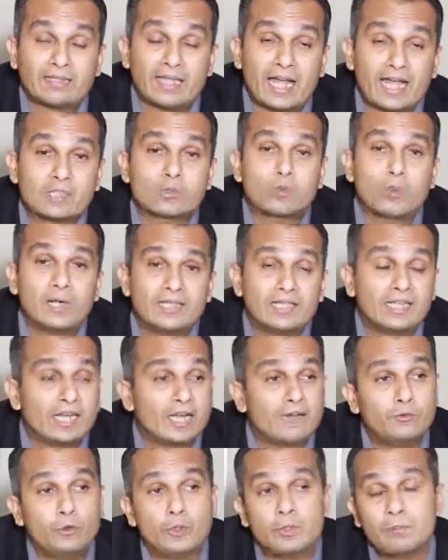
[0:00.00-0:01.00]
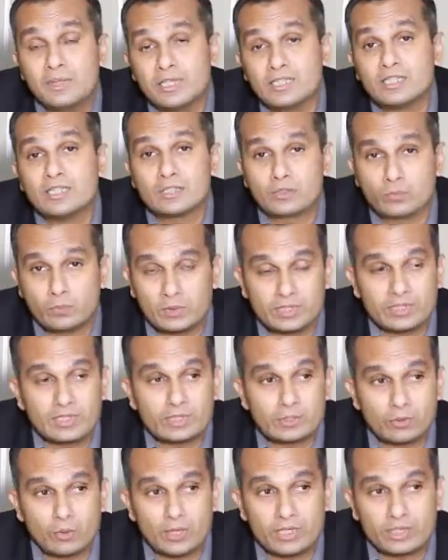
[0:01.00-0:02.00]
that's why they love doing business with
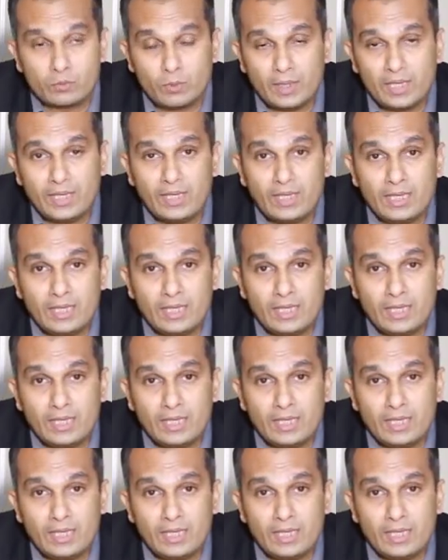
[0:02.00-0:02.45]
Cisco as well.